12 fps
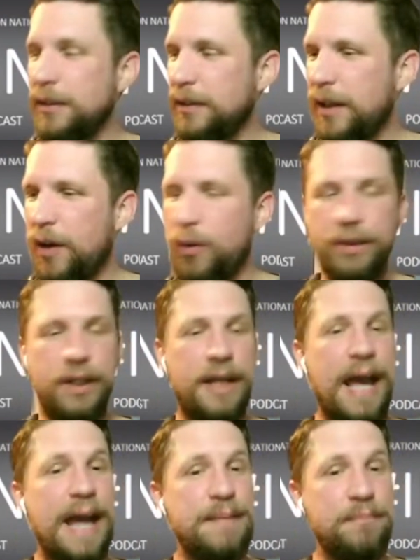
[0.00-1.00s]
Ordered a
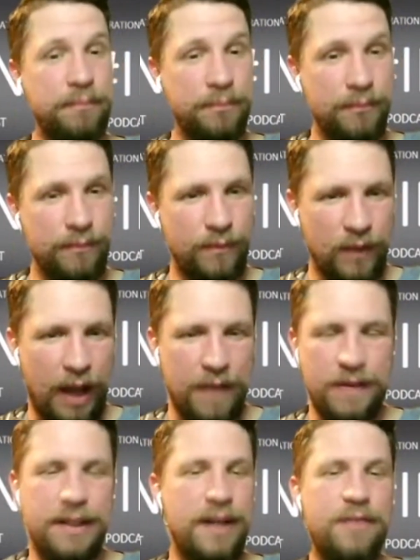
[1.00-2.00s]
game, and the
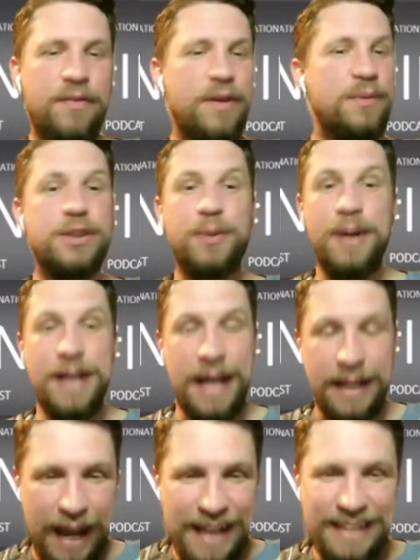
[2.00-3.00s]
delivery was 28
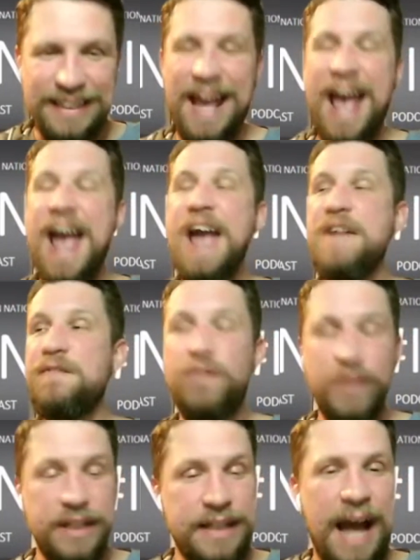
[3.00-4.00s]
days, and
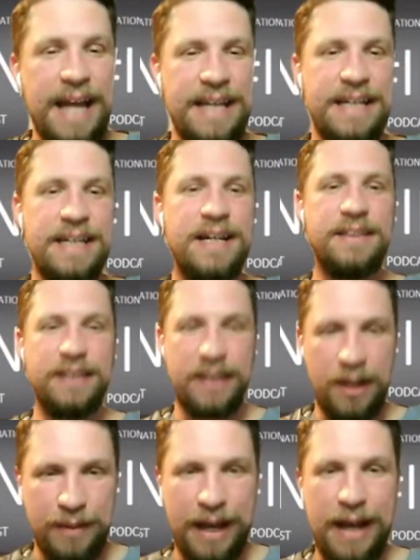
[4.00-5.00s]
every day has it
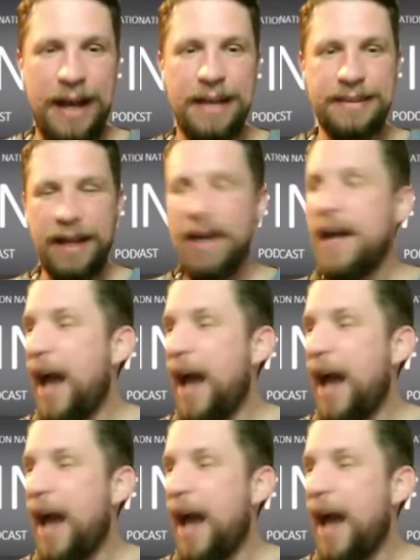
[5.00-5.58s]
come yet? Has it come?